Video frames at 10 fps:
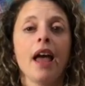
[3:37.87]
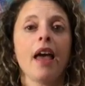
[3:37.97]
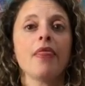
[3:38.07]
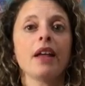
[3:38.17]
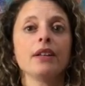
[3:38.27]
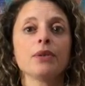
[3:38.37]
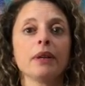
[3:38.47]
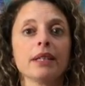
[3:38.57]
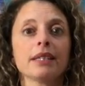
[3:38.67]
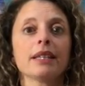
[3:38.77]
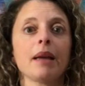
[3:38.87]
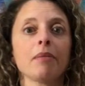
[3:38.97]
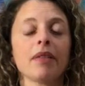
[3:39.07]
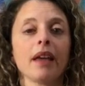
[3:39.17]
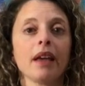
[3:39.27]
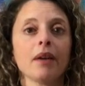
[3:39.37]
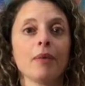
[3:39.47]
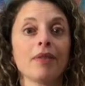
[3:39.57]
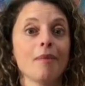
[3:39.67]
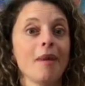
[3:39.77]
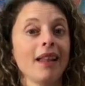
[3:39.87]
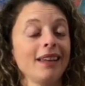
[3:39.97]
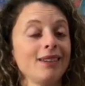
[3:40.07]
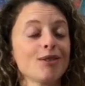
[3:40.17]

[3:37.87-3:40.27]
and then doing the same thing with the belly.